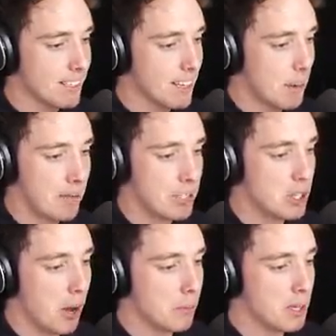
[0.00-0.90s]
I'm having the
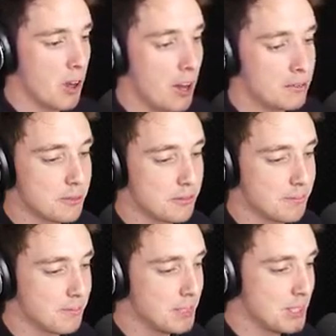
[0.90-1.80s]
time of my
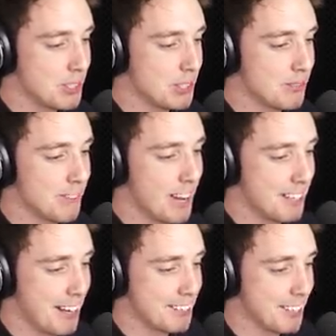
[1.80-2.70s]
life. This is just
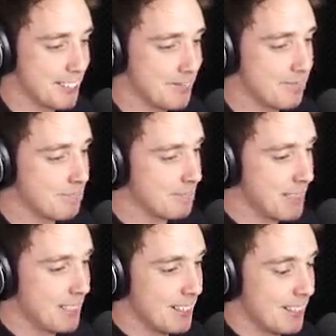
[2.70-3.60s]
fantastic.
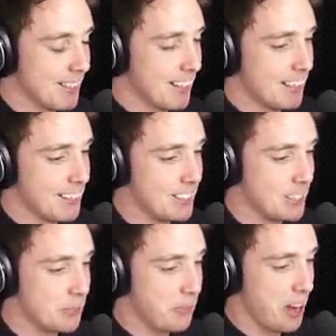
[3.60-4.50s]
This is
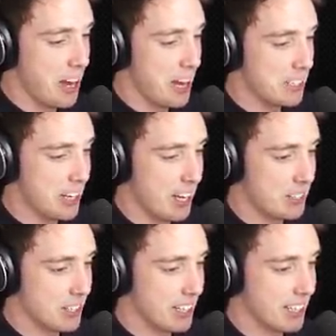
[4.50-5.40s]
just
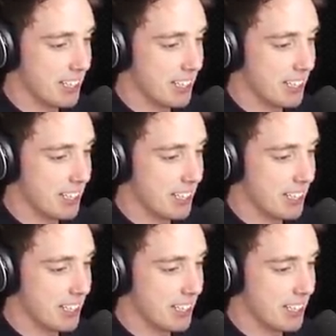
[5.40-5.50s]
fantastic.